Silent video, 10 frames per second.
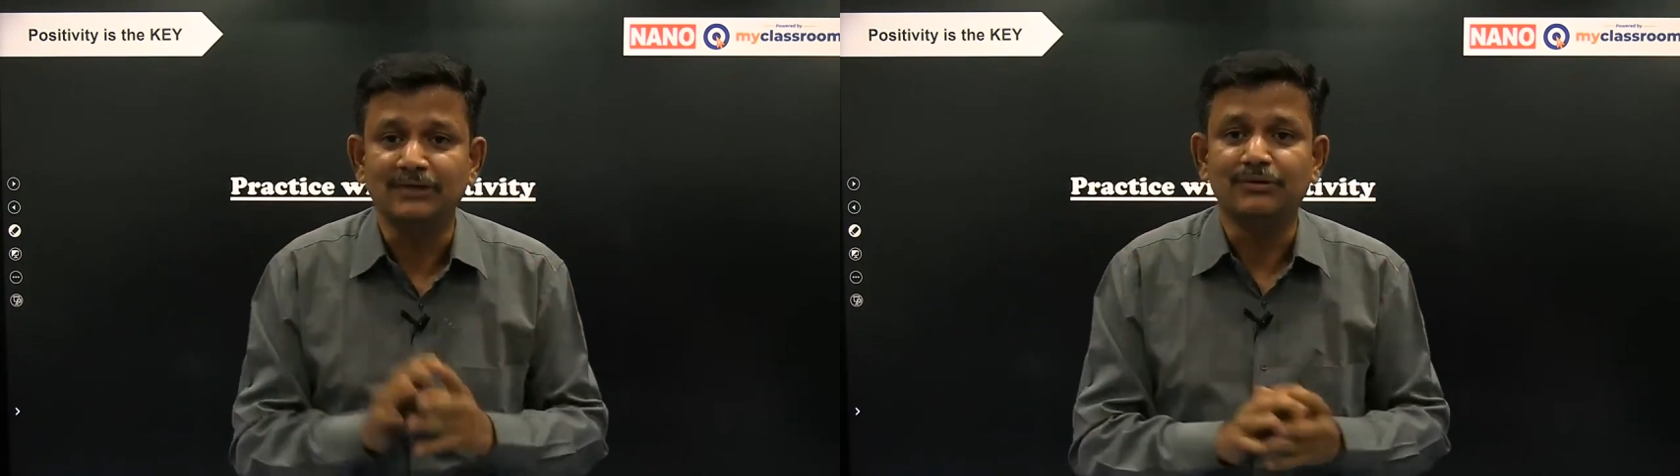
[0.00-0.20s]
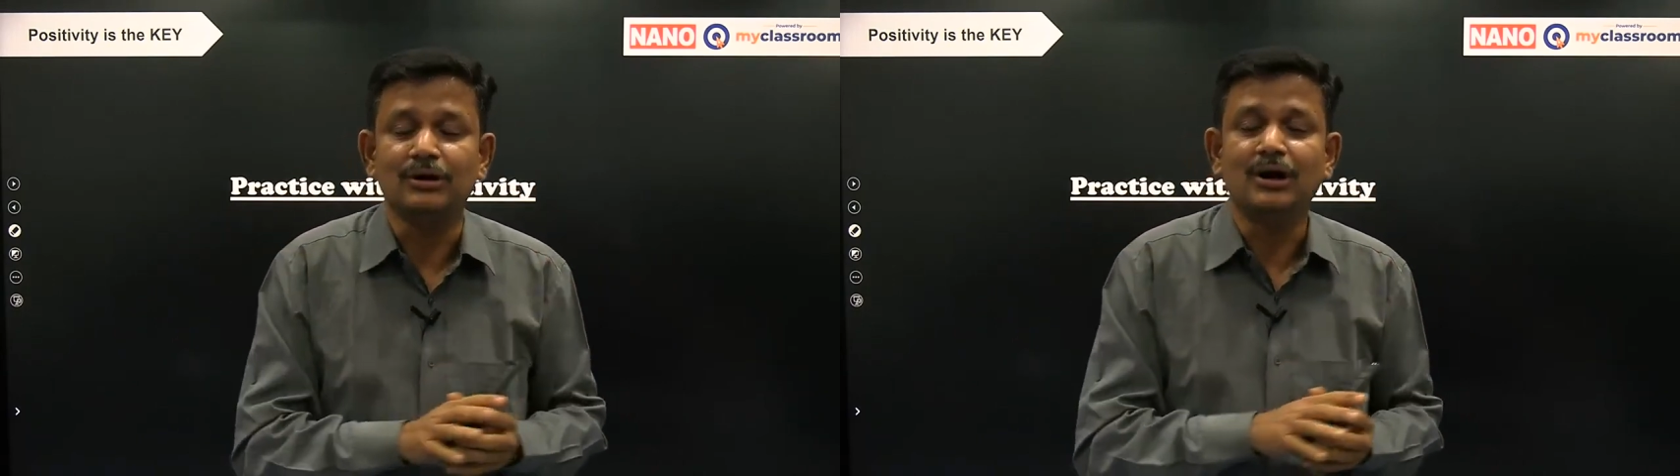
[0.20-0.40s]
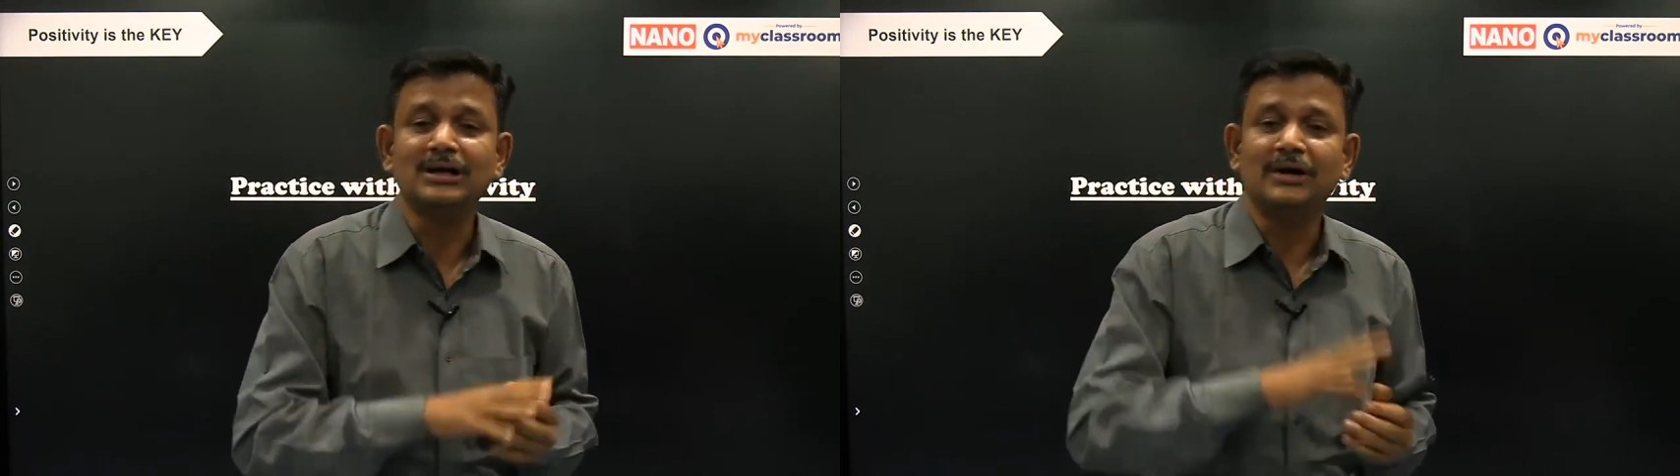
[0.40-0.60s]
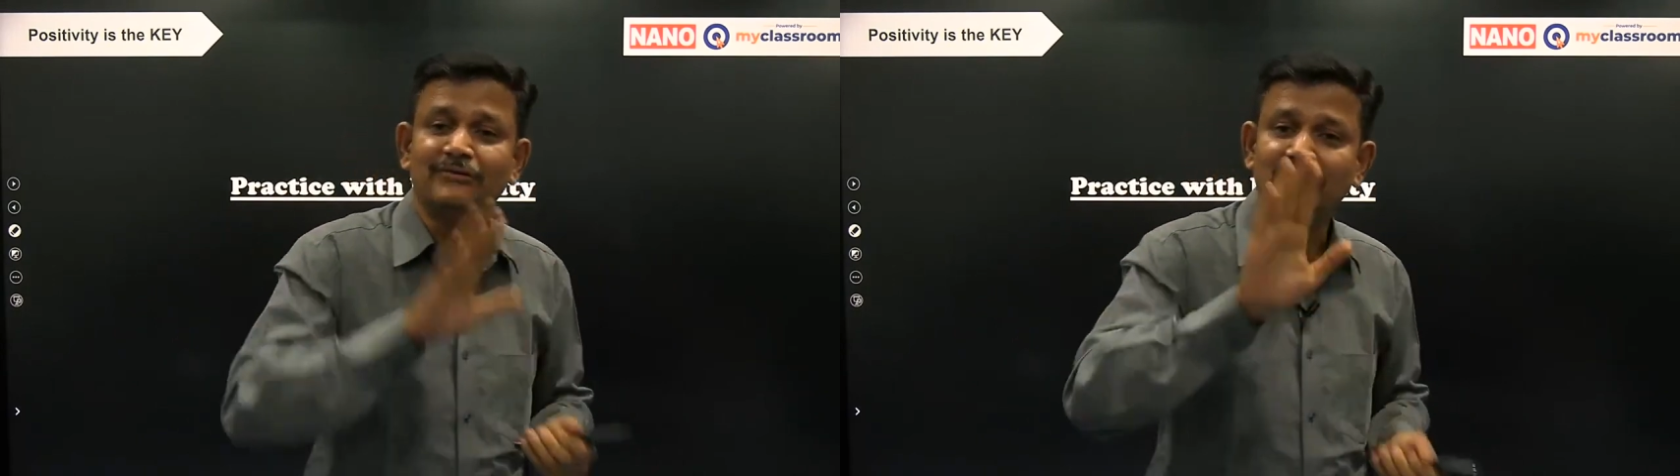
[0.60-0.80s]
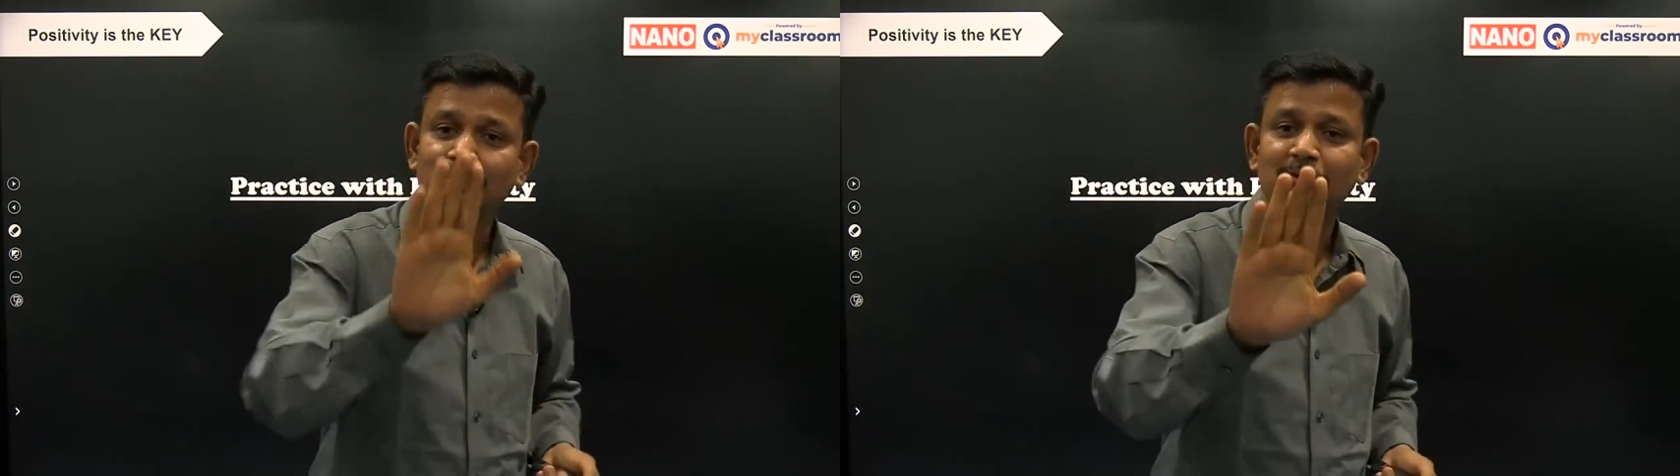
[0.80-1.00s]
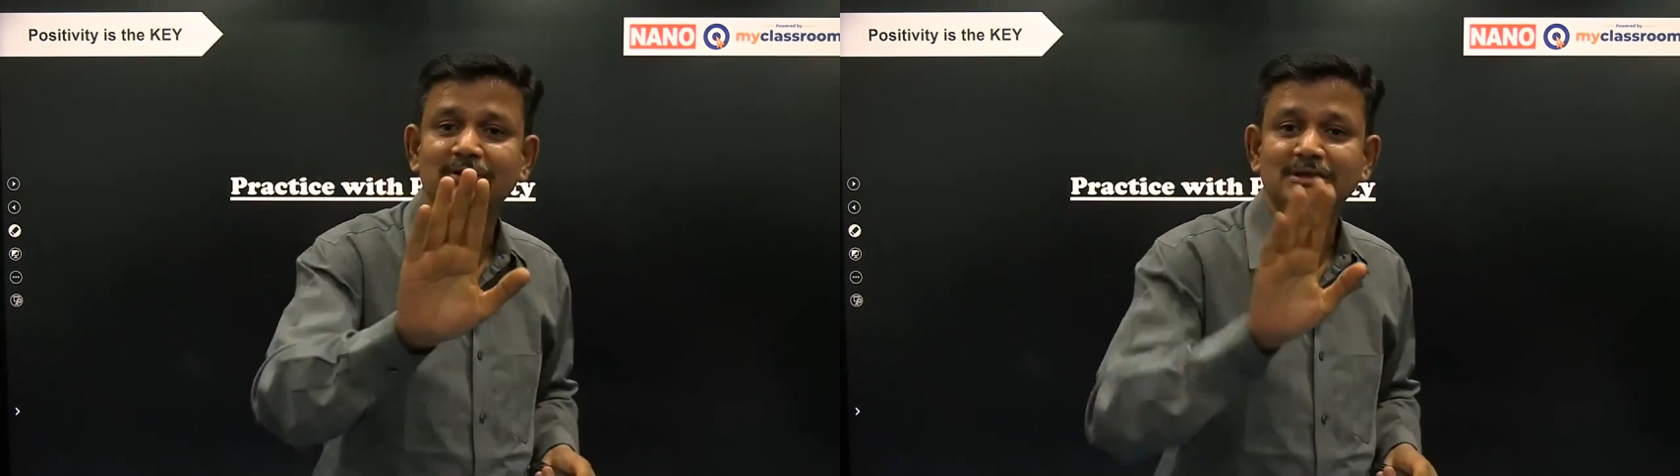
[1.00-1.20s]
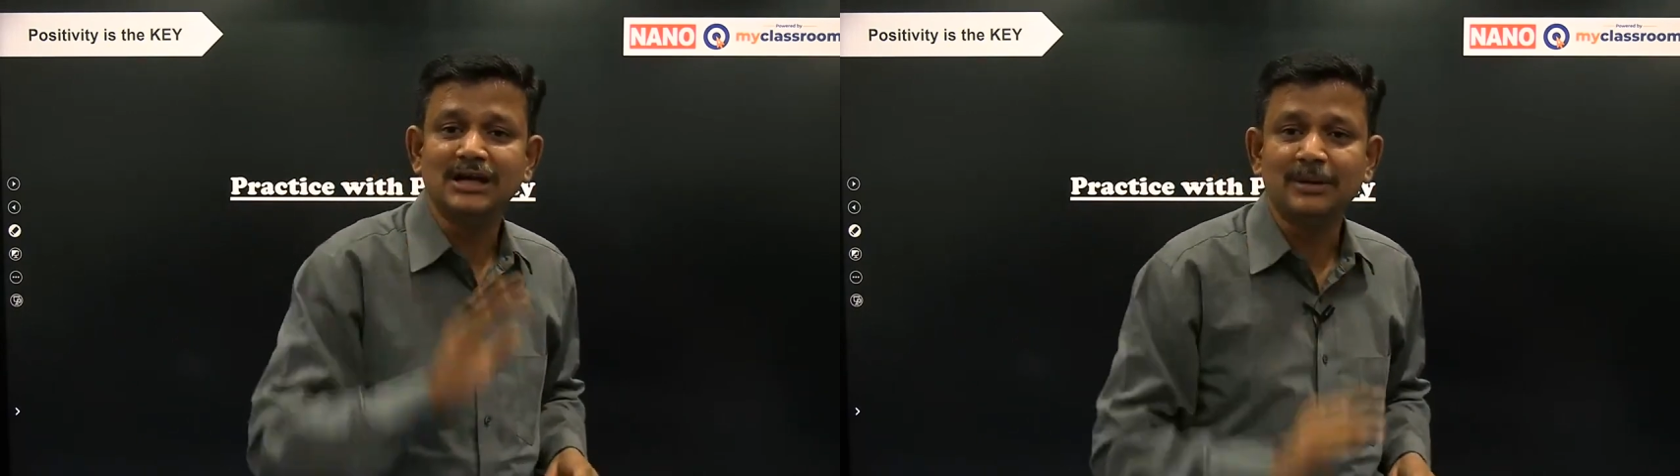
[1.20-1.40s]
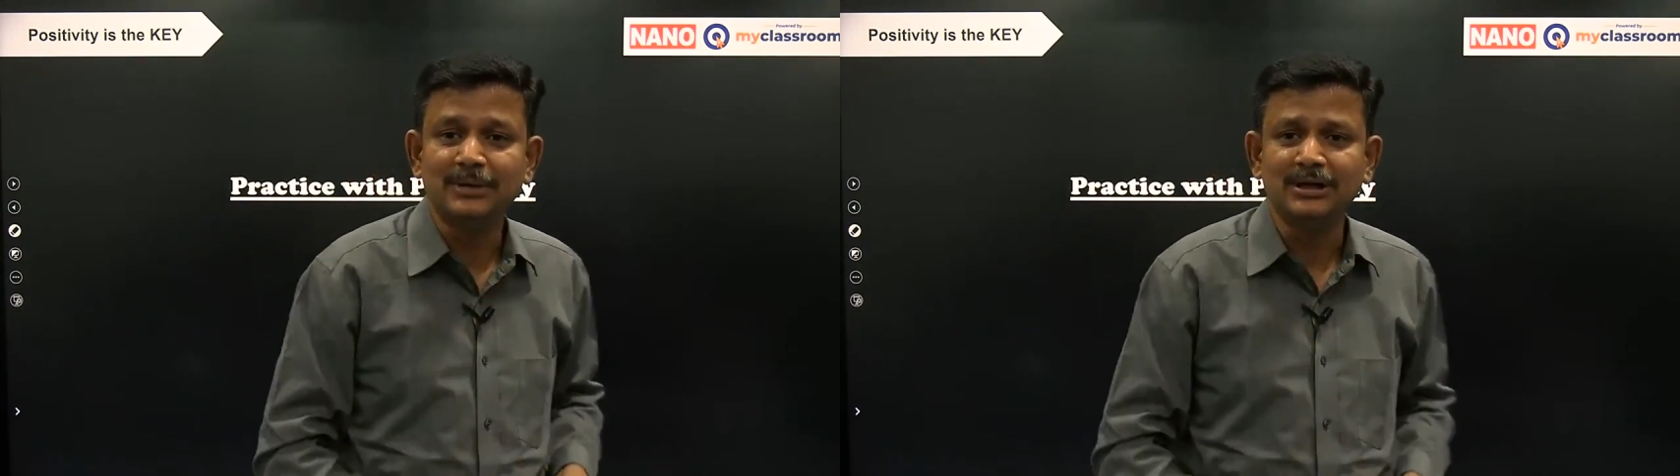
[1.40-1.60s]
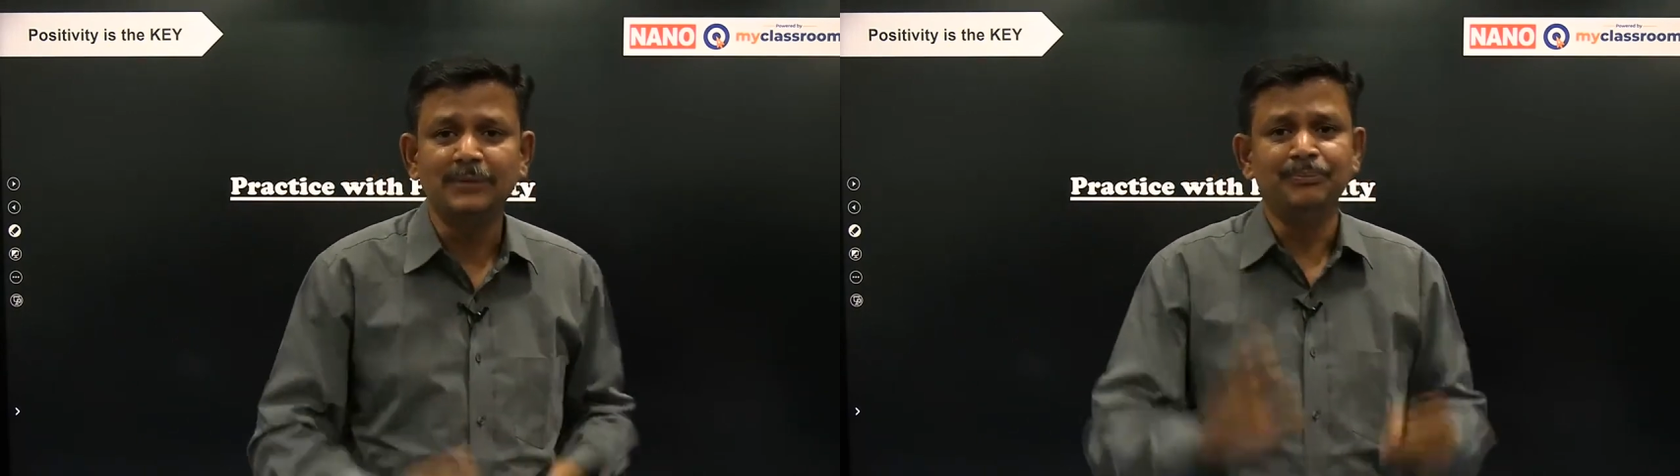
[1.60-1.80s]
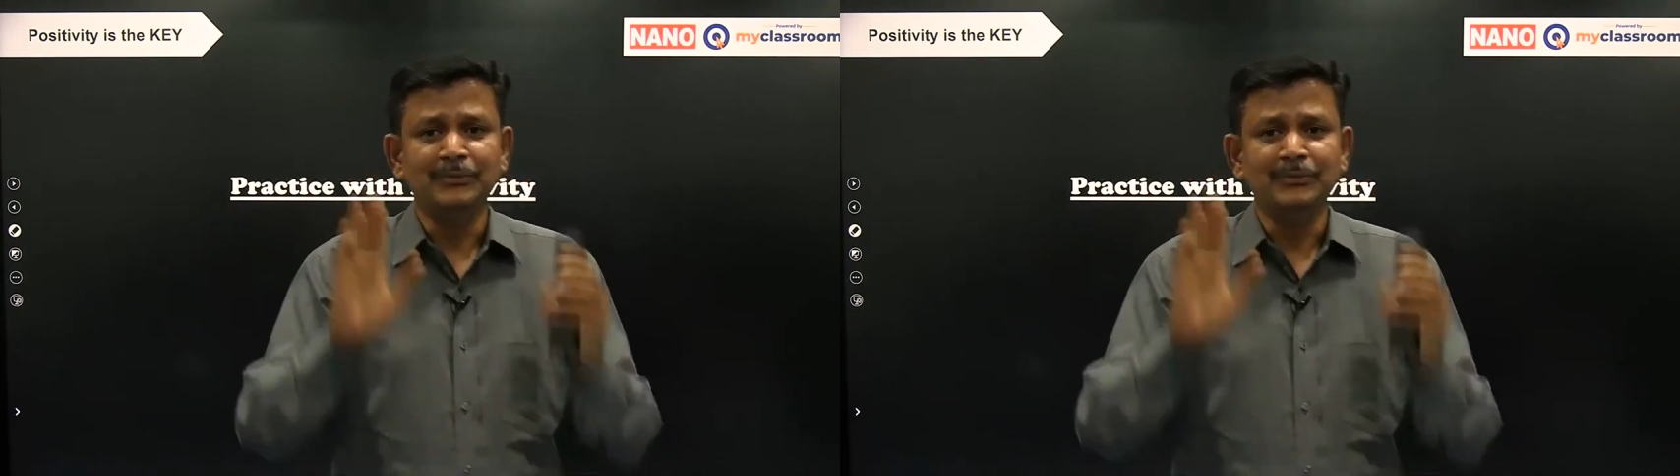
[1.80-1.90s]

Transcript: If you're not comfortable with a chapter,